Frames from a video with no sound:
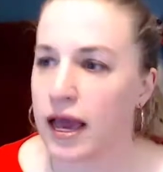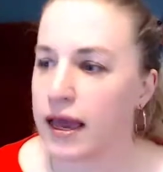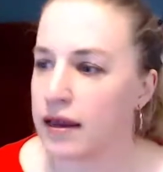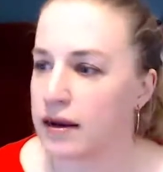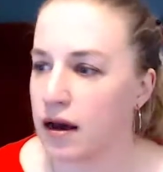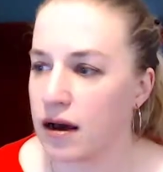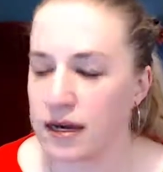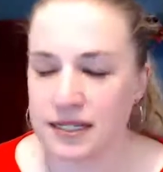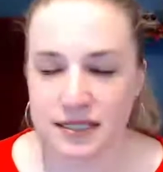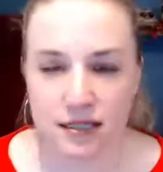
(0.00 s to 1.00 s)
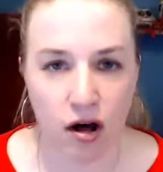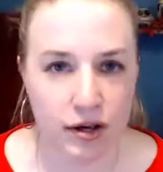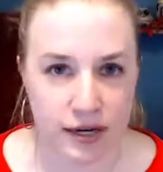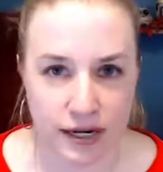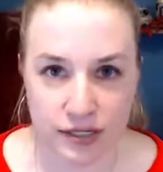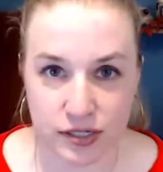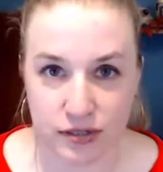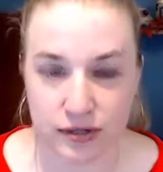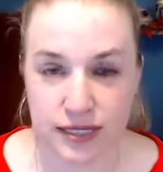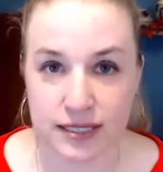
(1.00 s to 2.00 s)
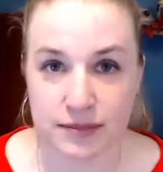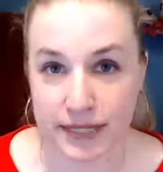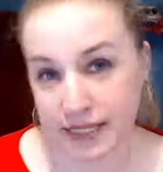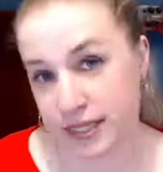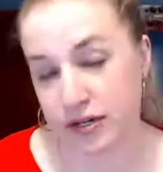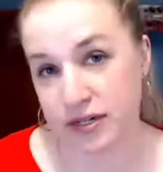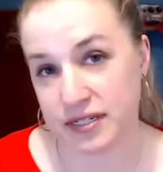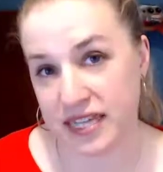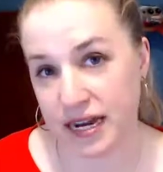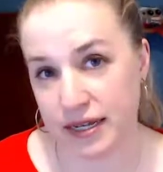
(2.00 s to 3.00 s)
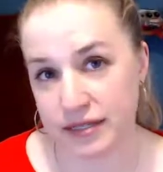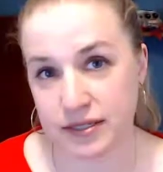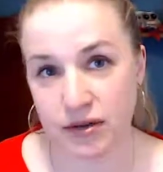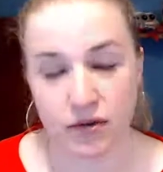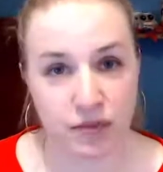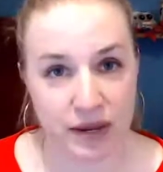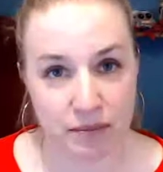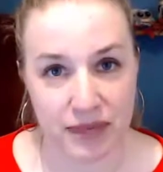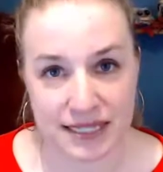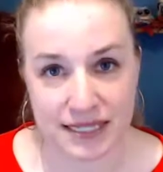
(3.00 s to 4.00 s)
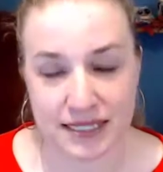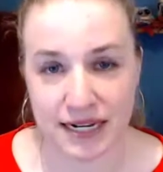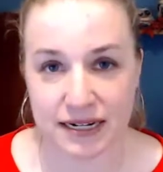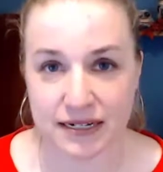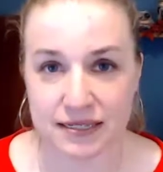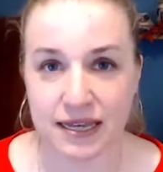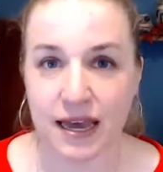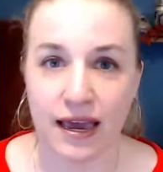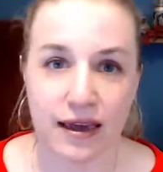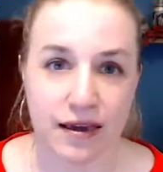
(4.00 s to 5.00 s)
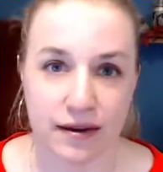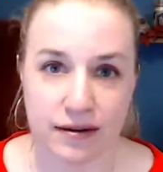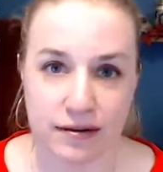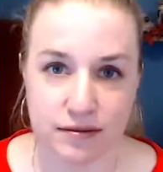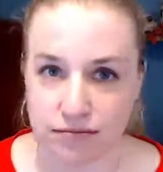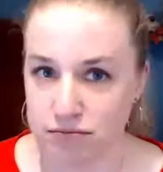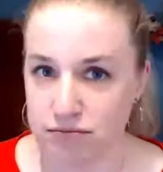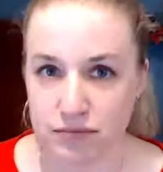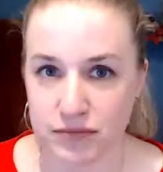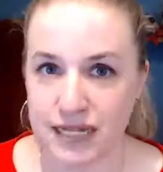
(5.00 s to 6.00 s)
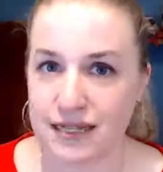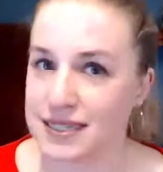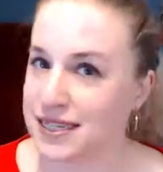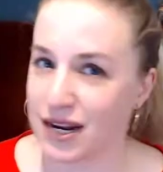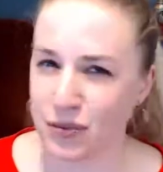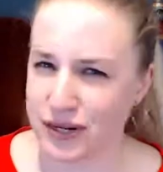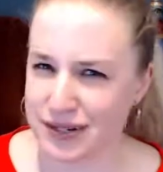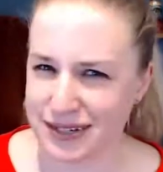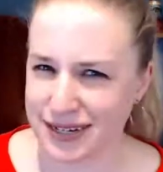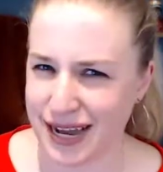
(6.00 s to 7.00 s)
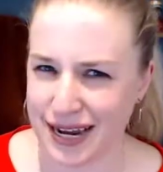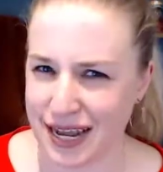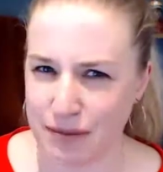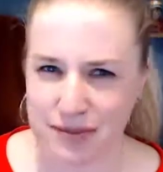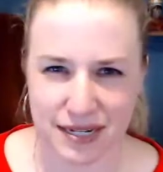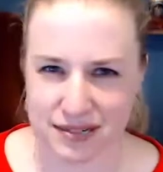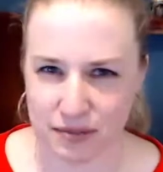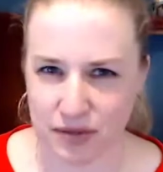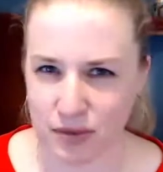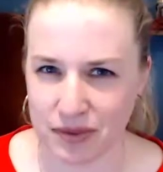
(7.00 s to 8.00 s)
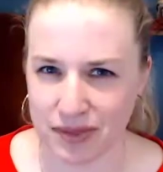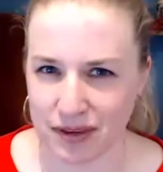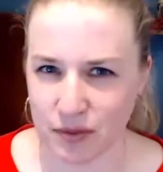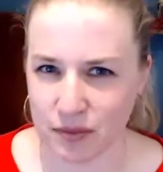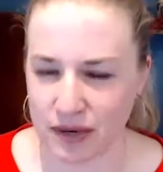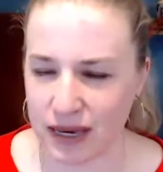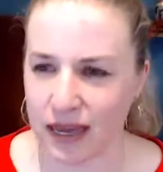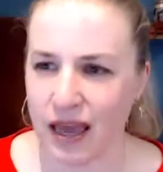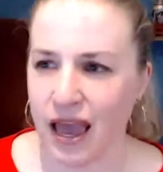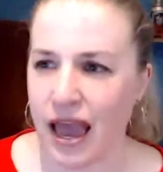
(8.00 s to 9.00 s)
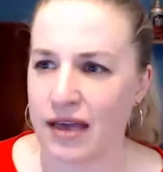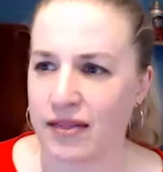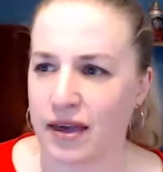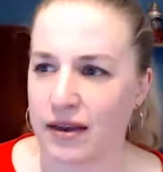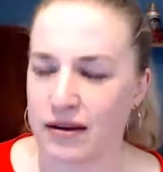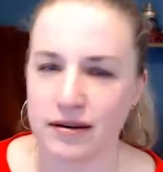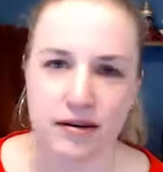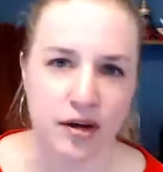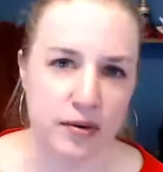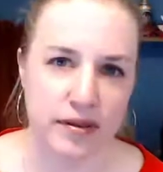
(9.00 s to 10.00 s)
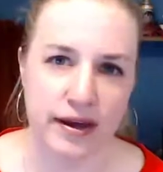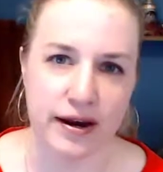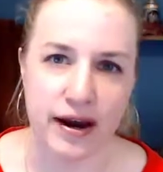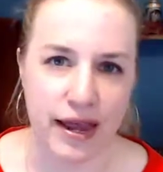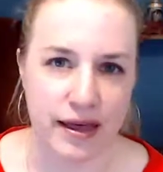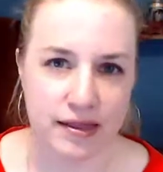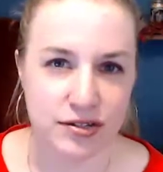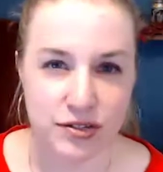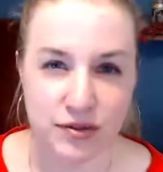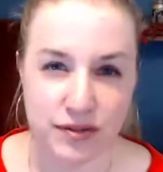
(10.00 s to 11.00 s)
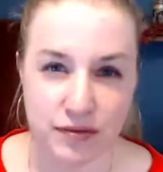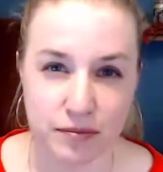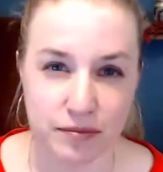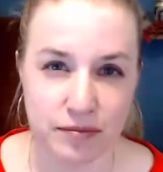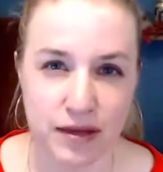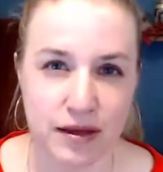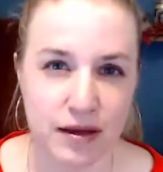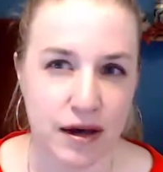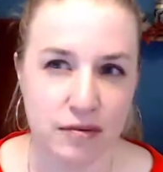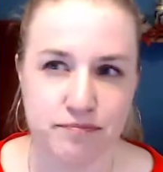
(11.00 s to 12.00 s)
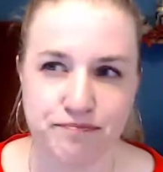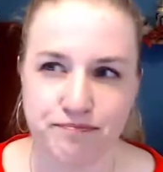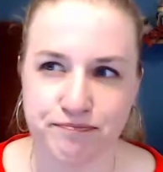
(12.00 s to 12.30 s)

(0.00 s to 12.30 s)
And it's all you need to do is basically go to settings, go to the right place in settings, and it, has got a weird kind of name. It's not something you would think it would be. And then go in there, and there's two different um,